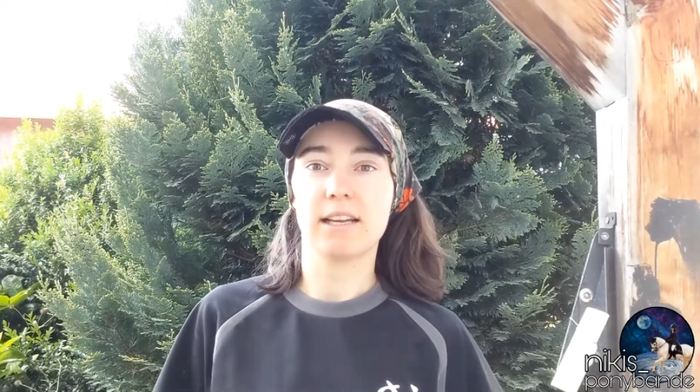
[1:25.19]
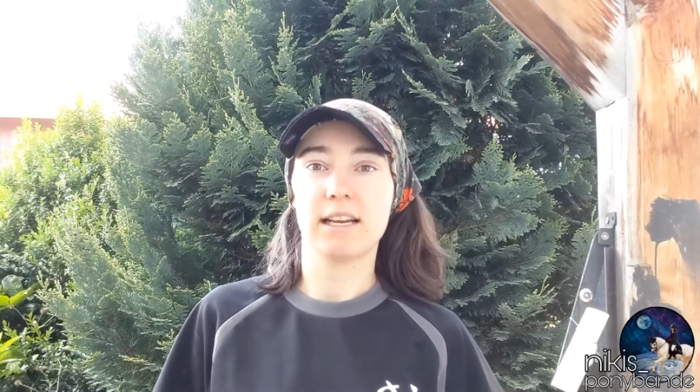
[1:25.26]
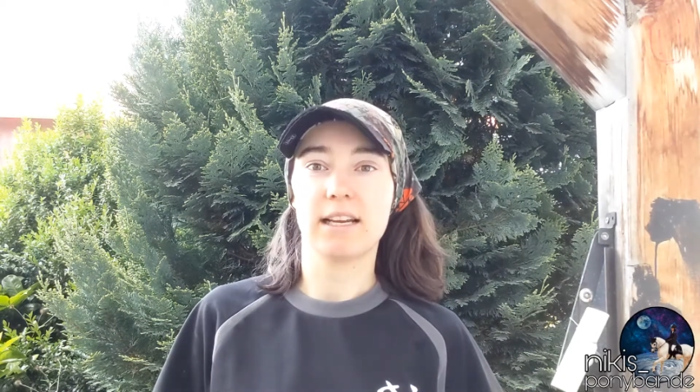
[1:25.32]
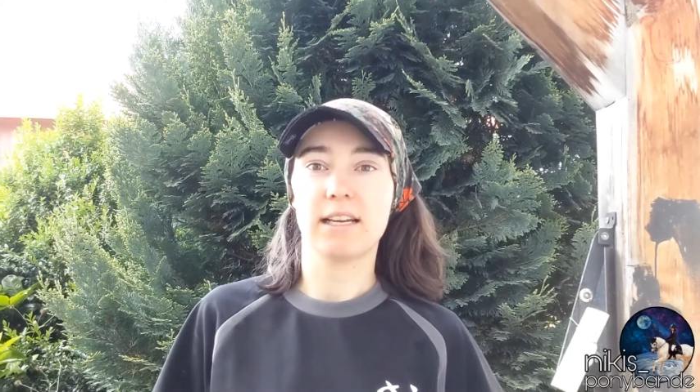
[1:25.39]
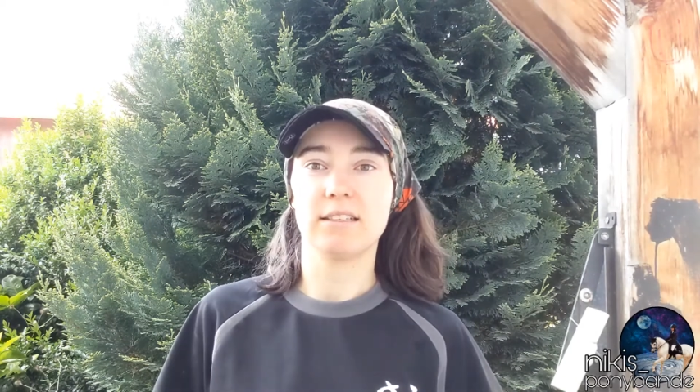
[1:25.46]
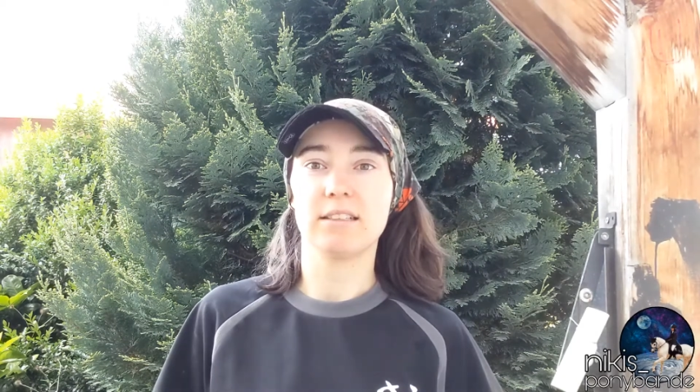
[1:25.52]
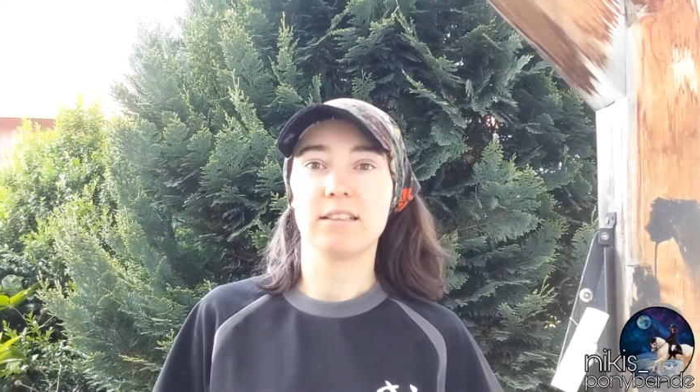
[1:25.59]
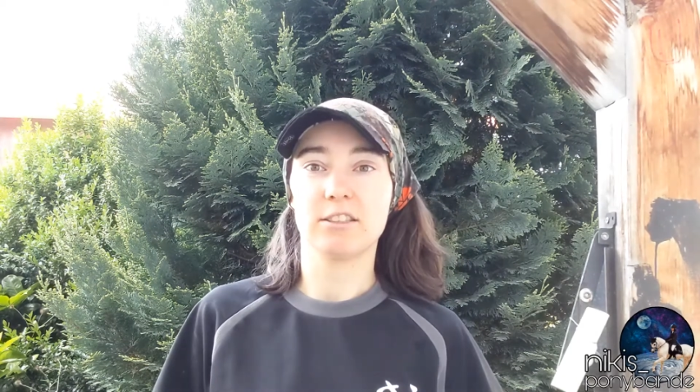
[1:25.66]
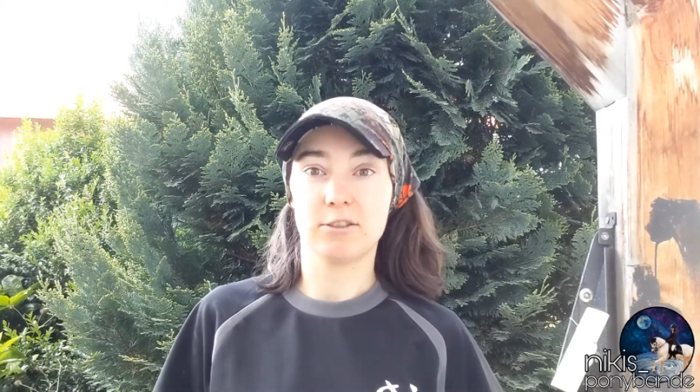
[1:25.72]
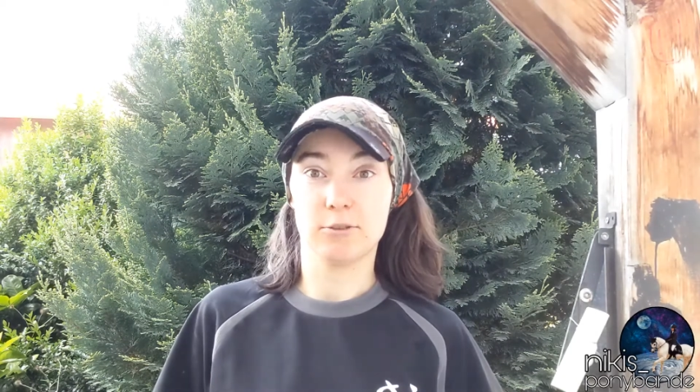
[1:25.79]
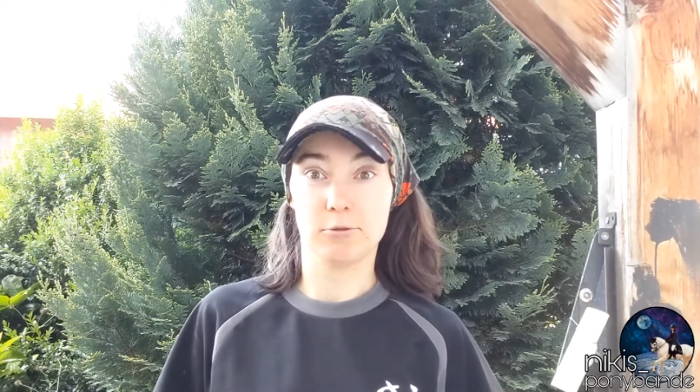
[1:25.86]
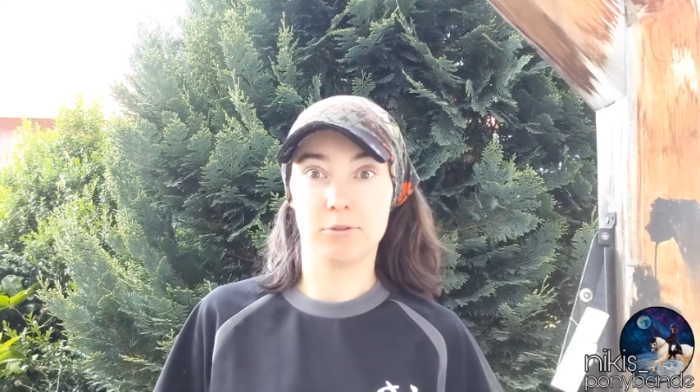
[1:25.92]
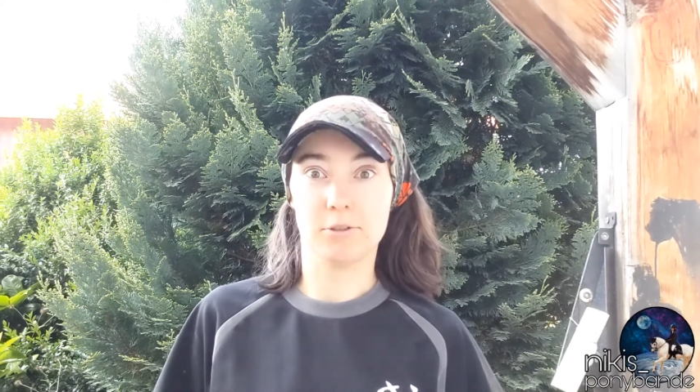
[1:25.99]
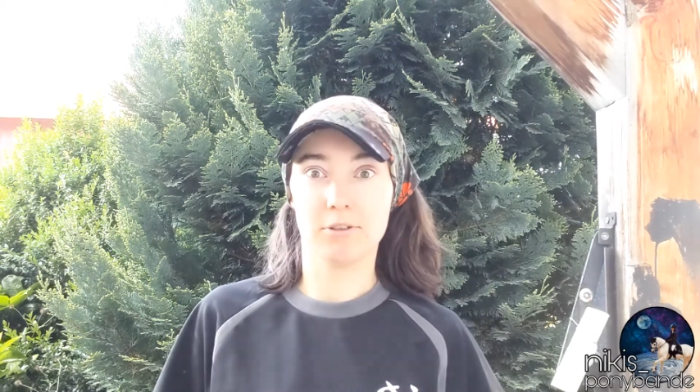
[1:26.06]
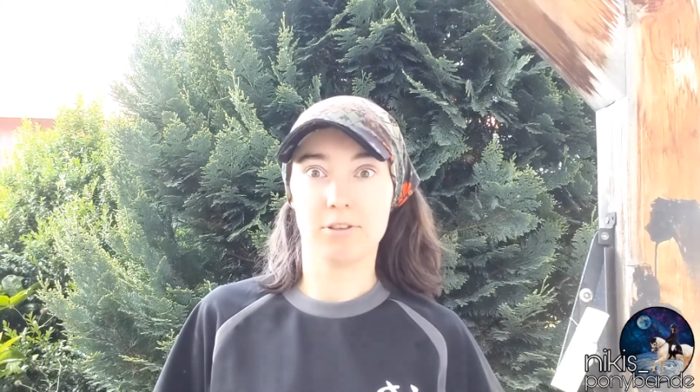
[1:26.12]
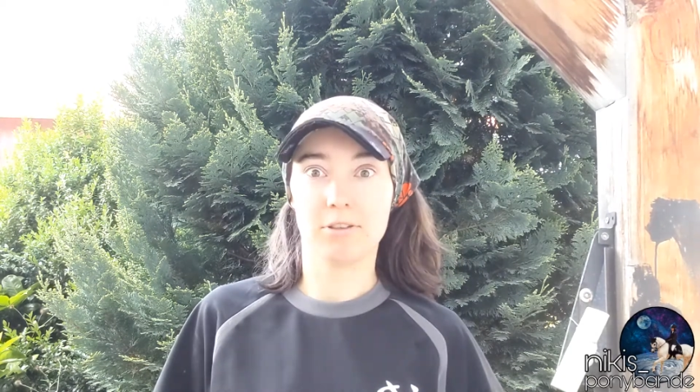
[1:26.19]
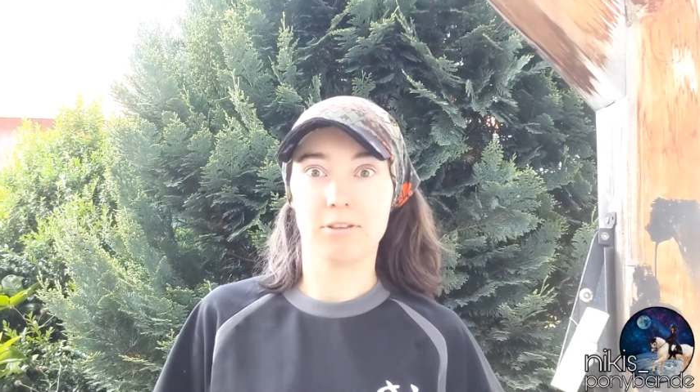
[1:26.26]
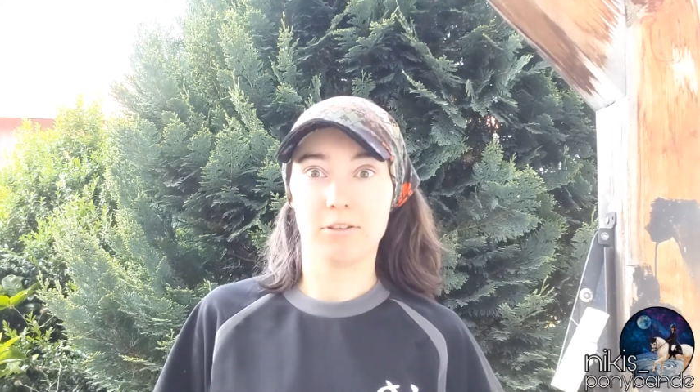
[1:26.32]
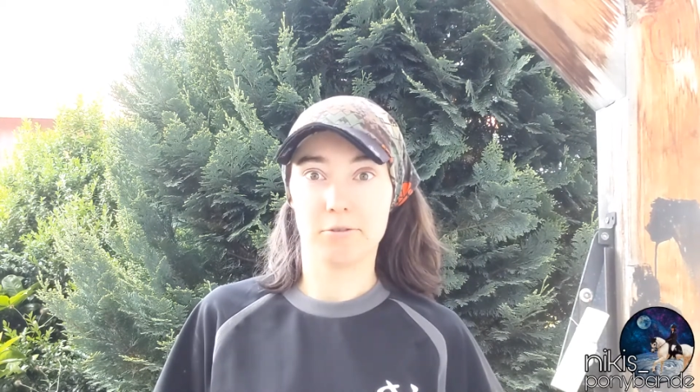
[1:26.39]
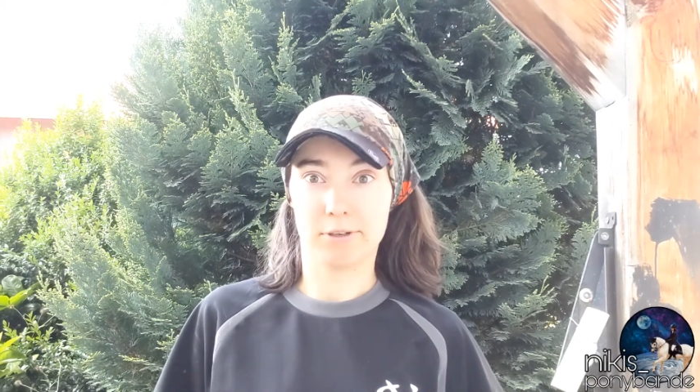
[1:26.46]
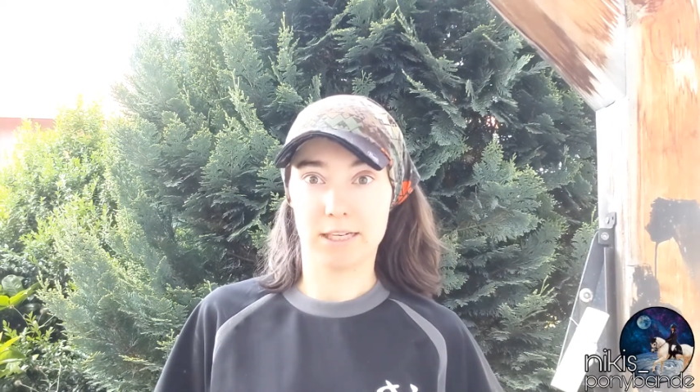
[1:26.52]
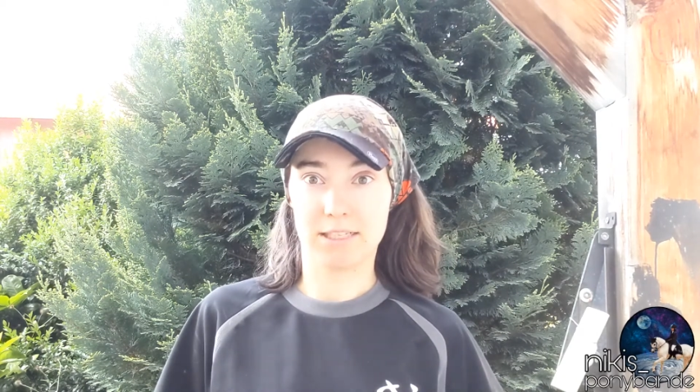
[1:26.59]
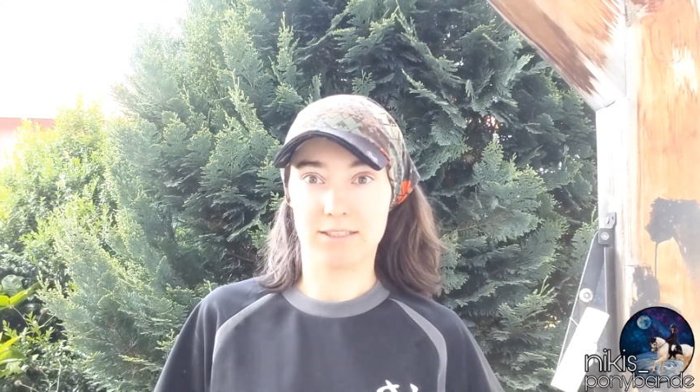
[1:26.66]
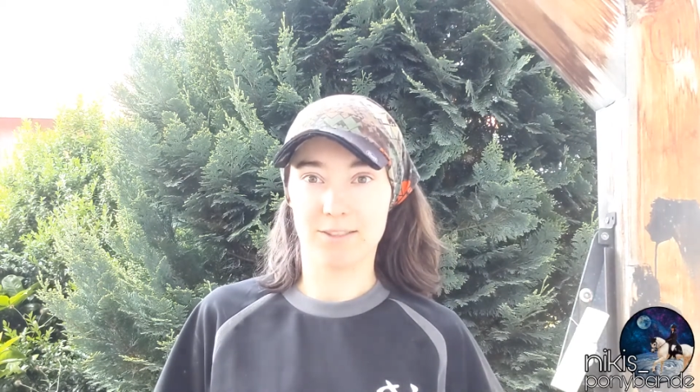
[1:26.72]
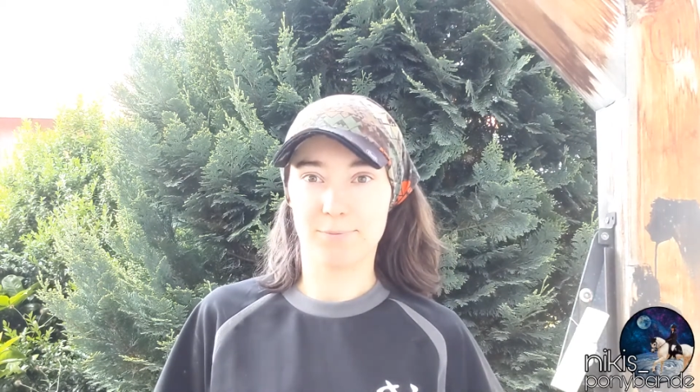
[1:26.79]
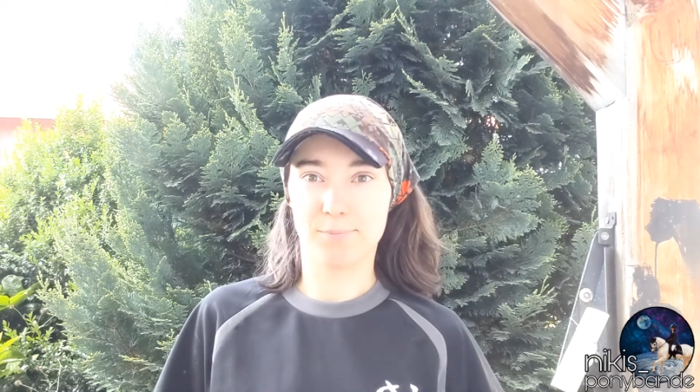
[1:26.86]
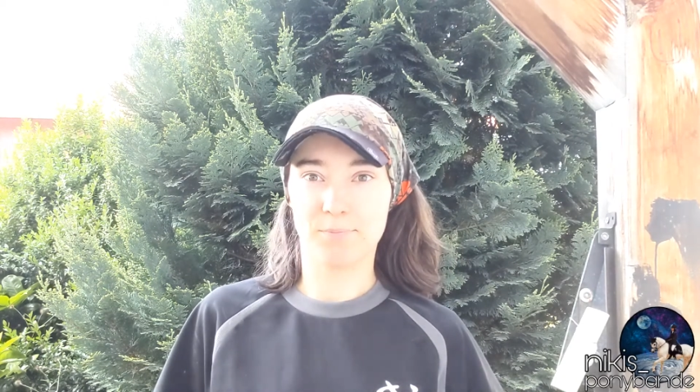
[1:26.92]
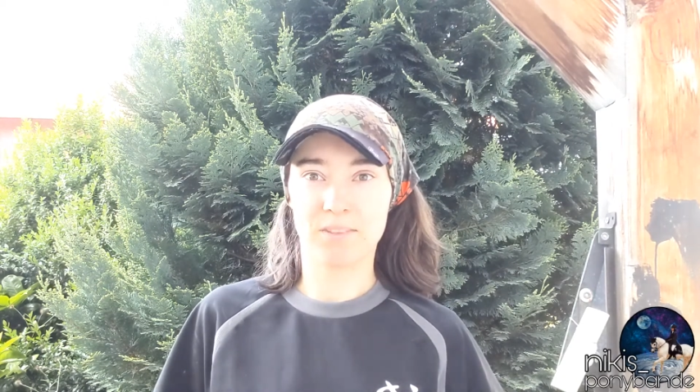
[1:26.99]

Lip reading: and is doing great.